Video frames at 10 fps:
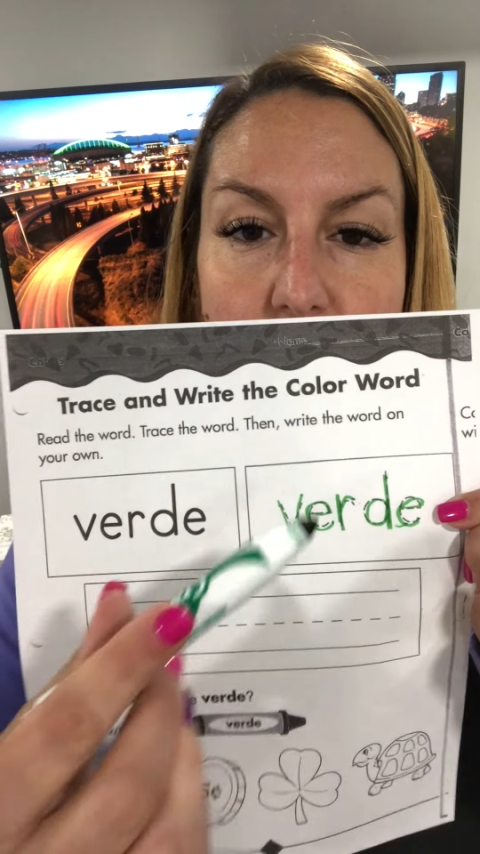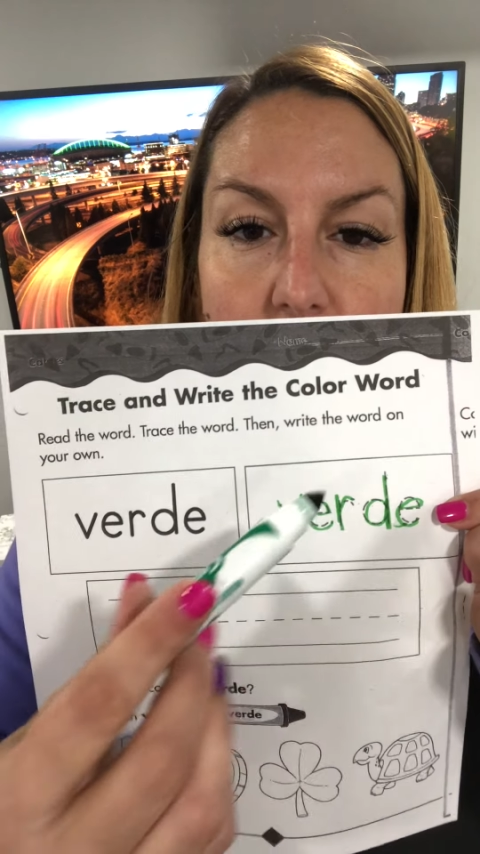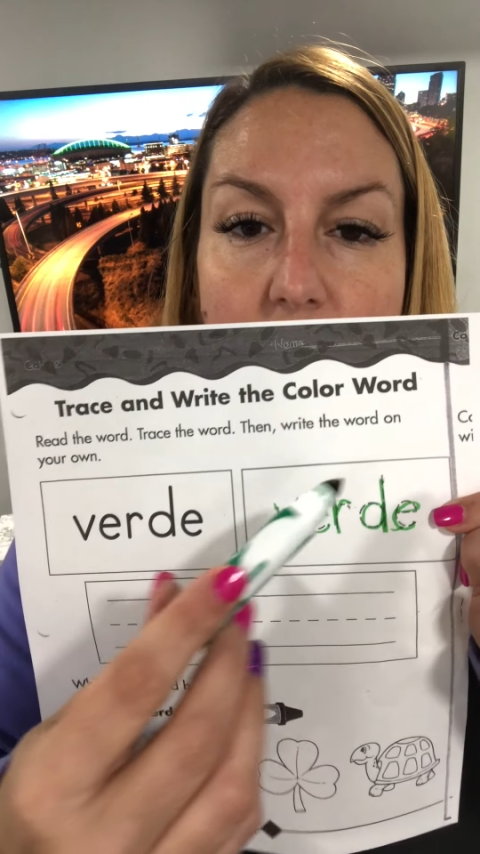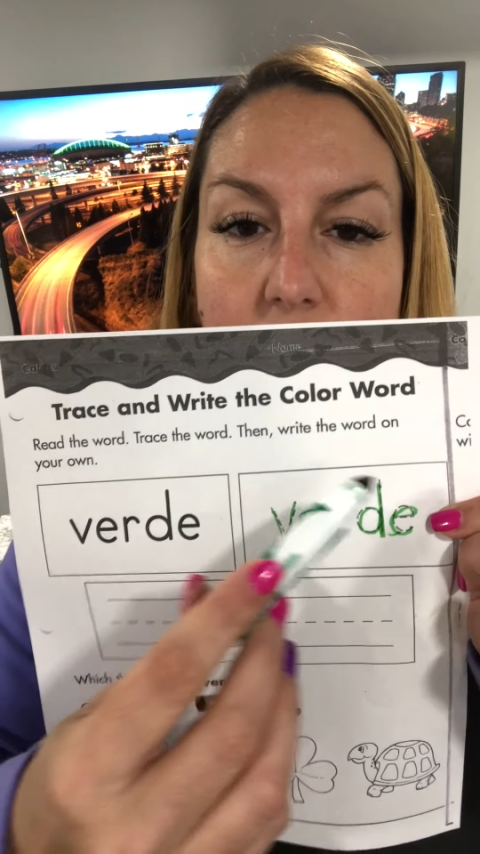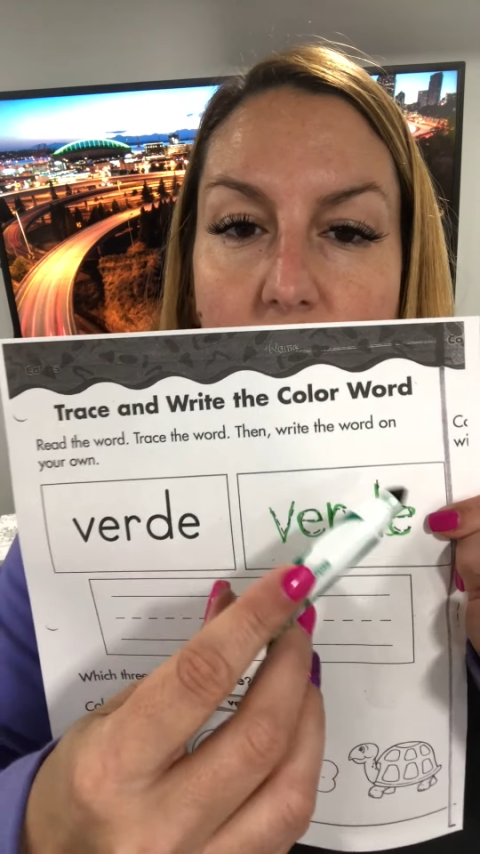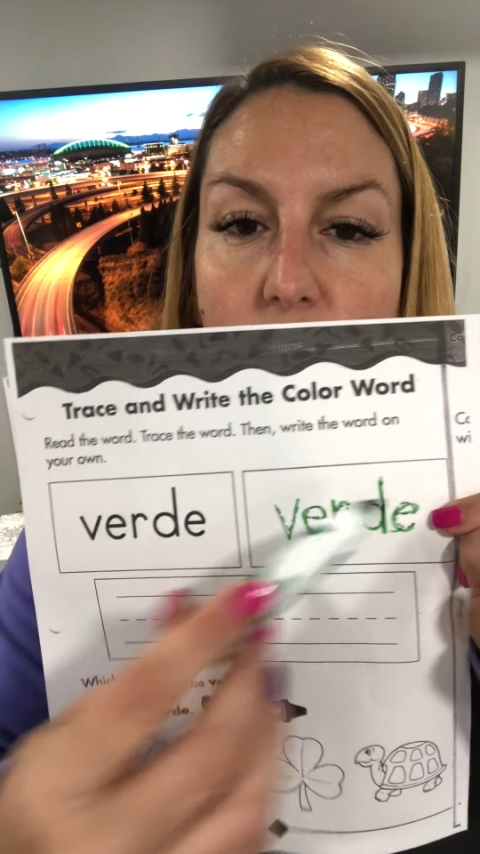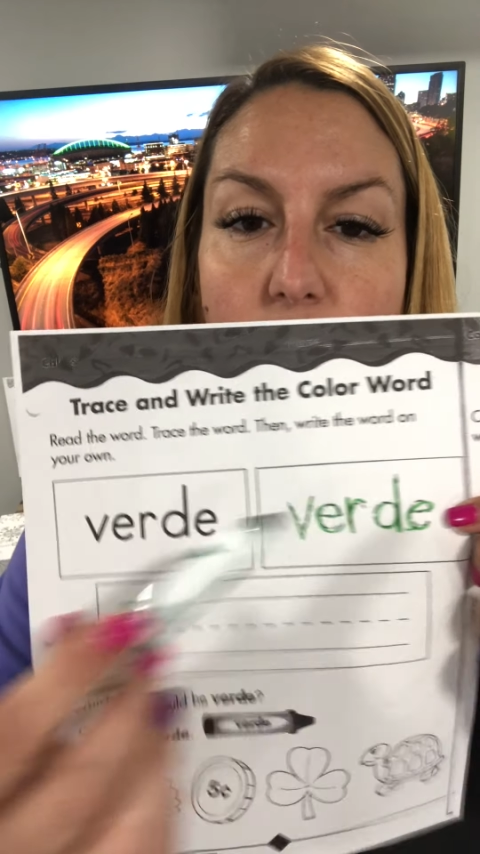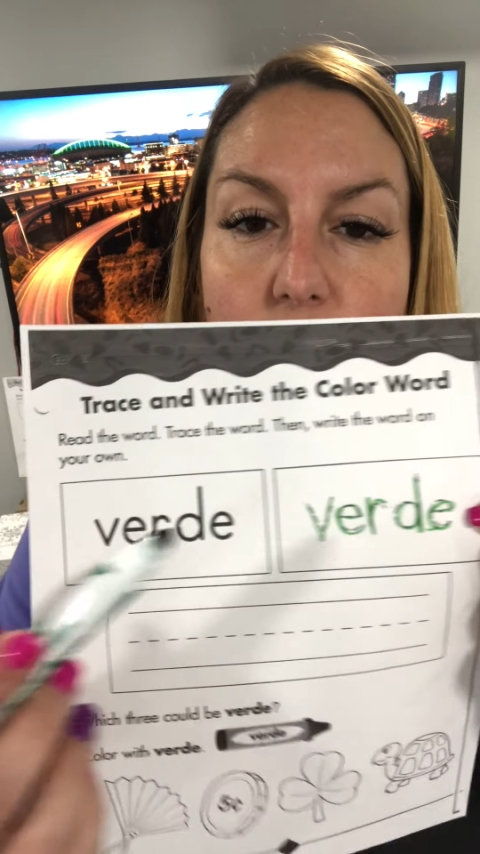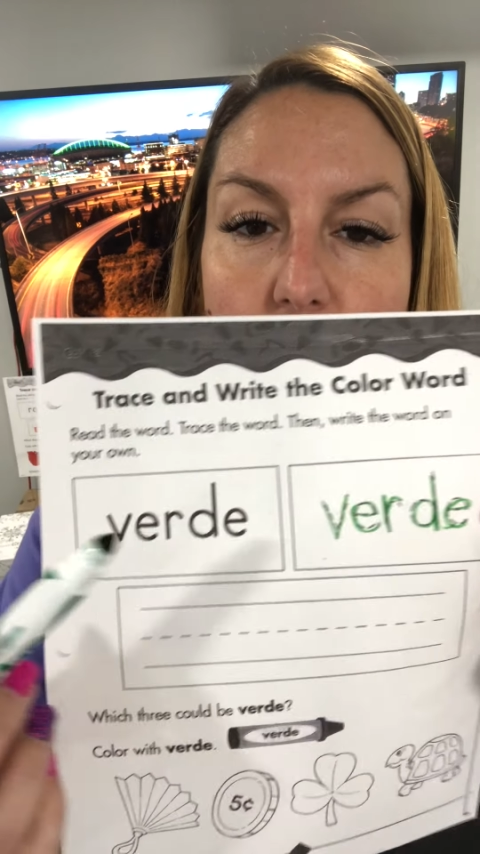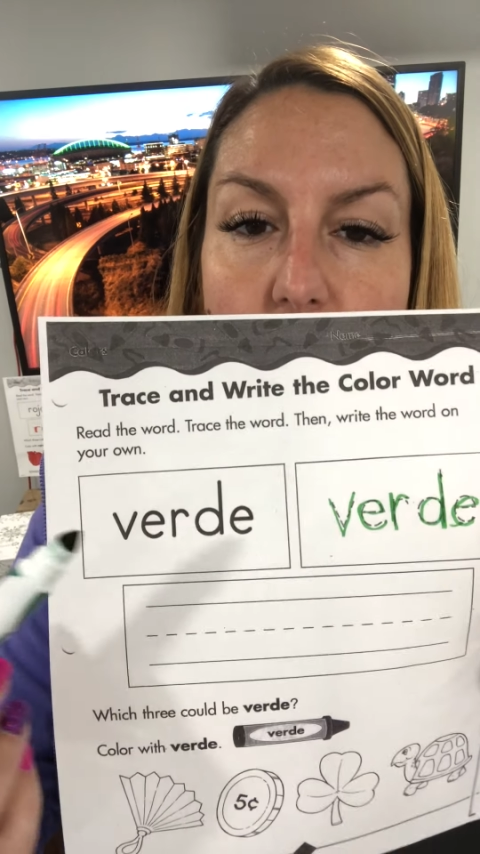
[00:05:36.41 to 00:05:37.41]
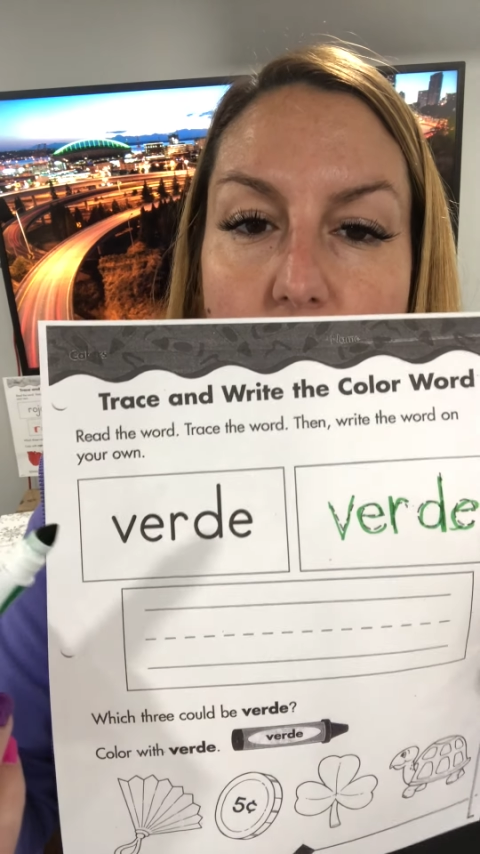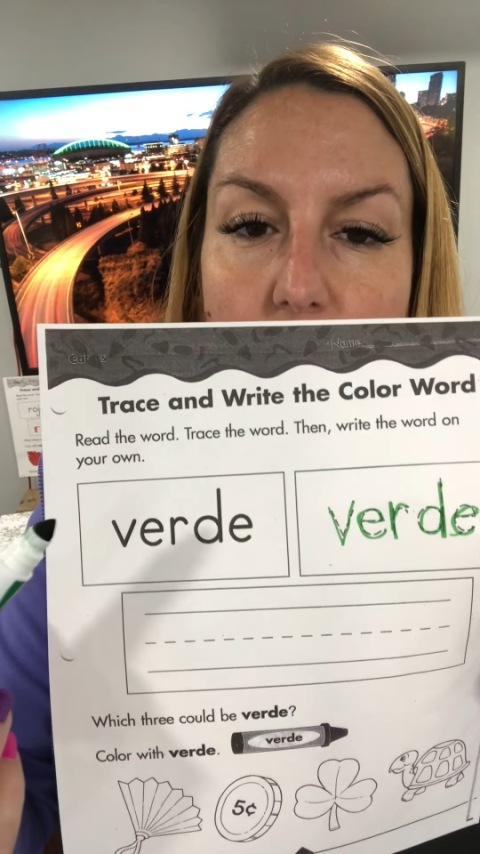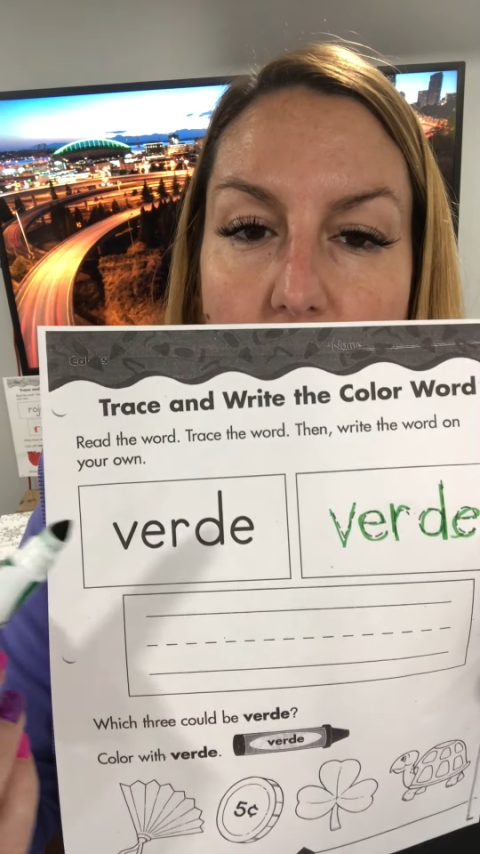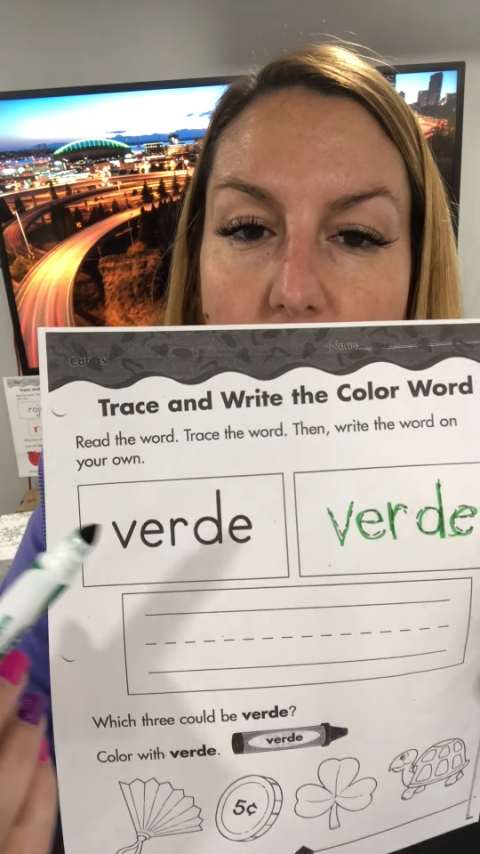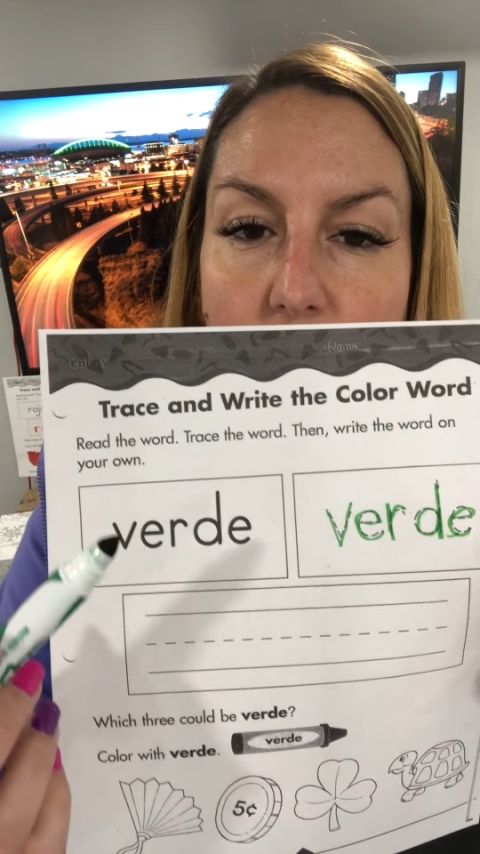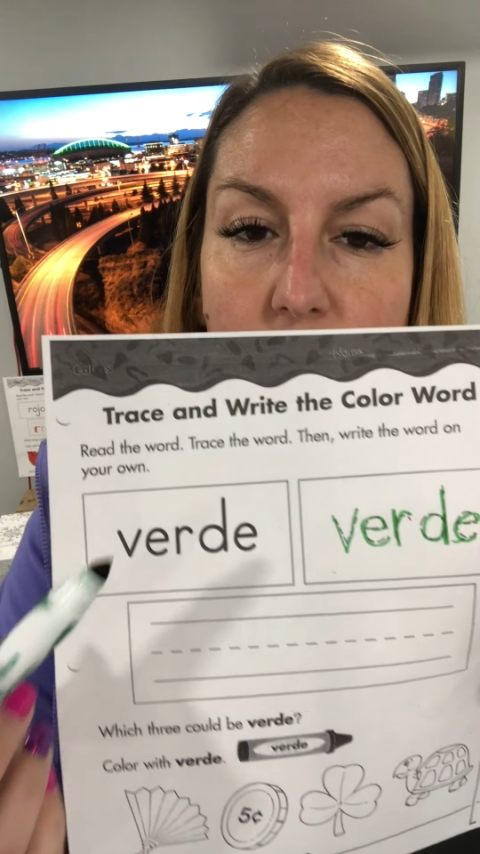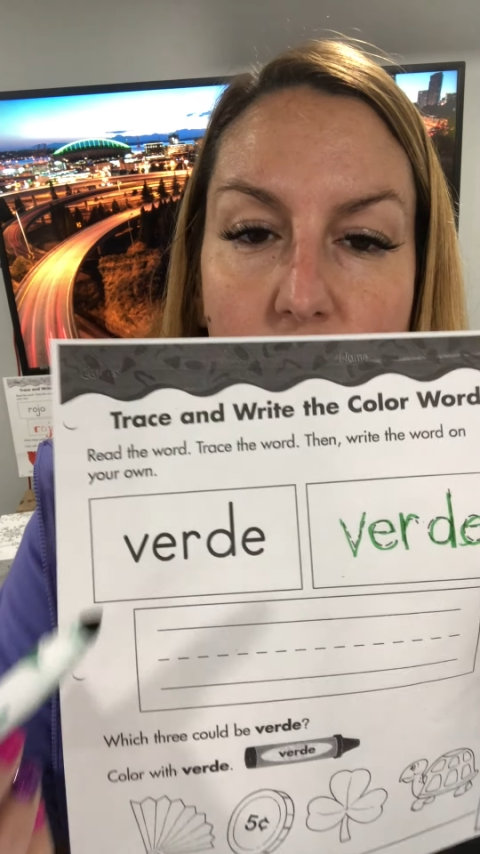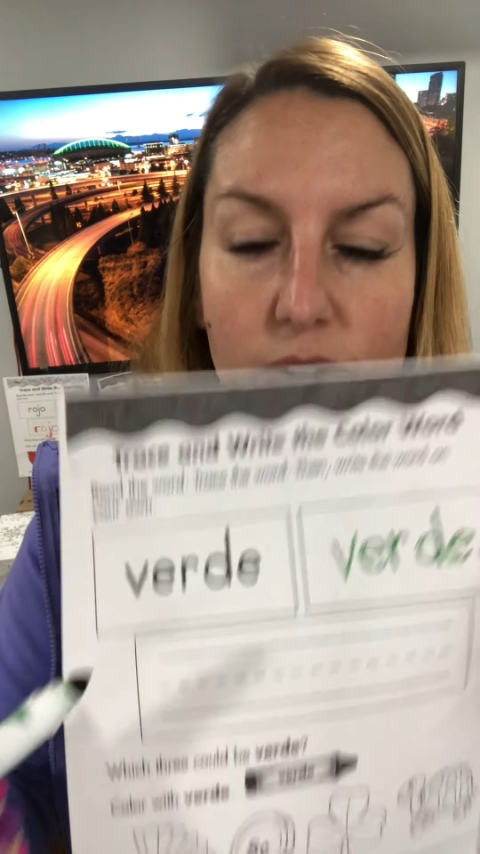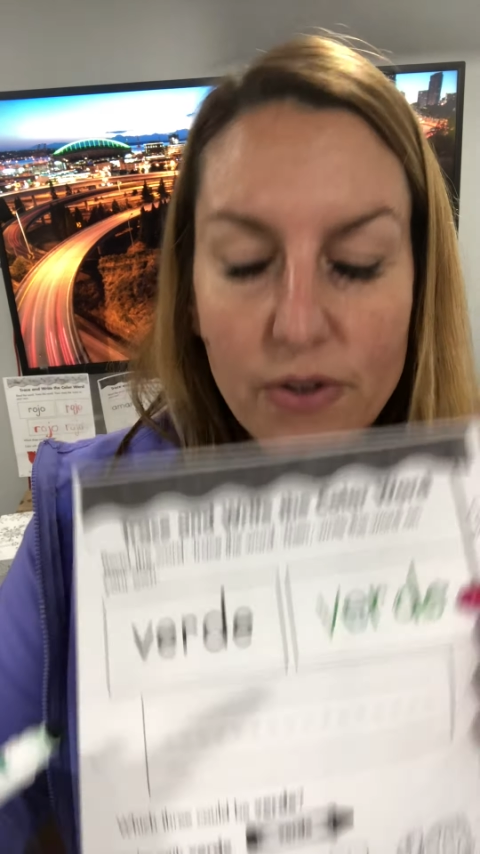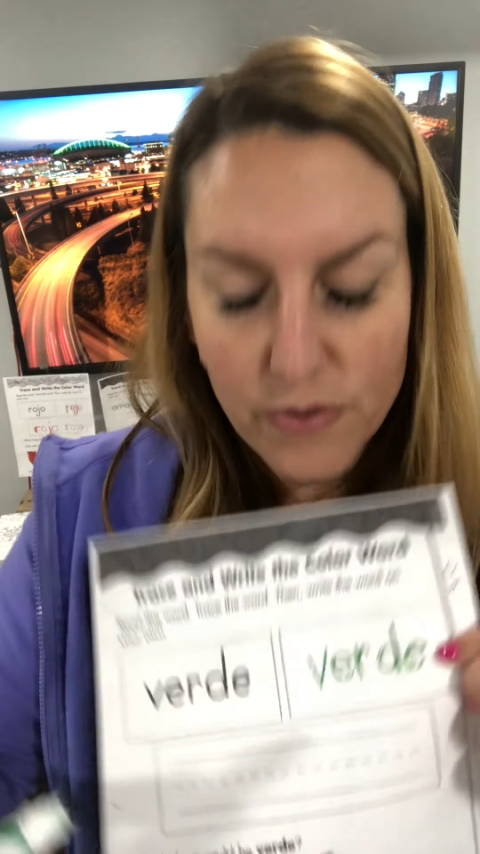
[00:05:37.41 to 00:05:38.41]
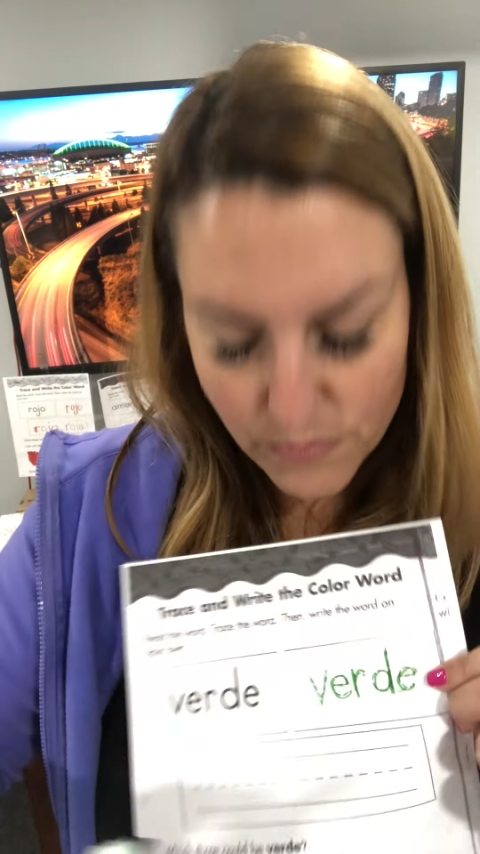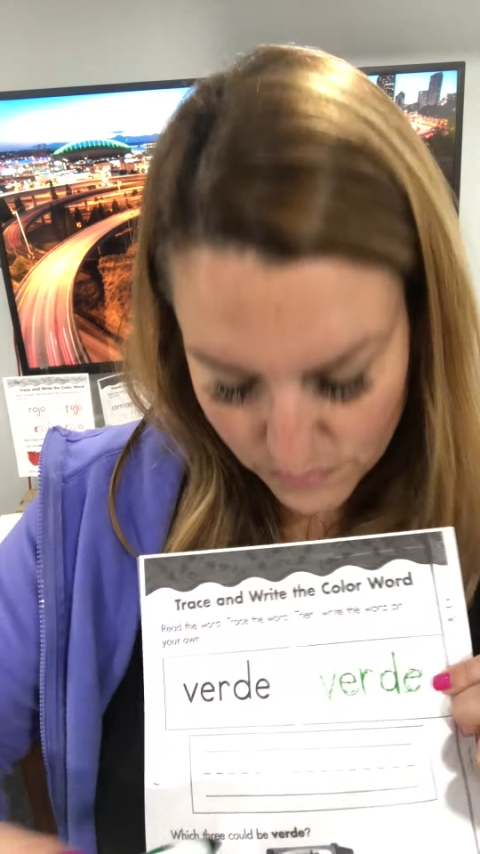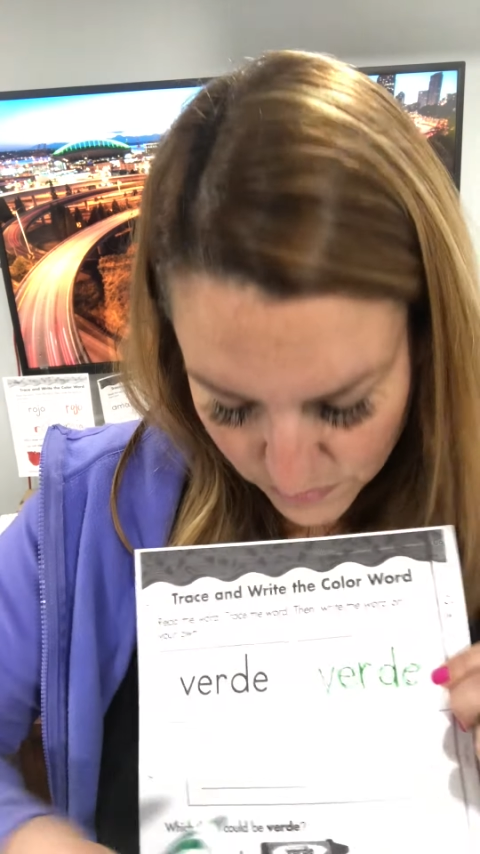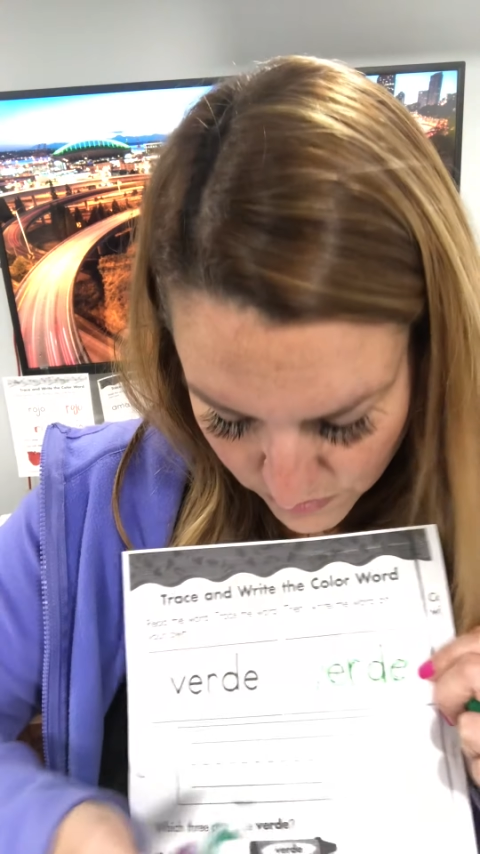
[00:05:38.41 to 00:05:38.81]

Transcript: write the word on your own.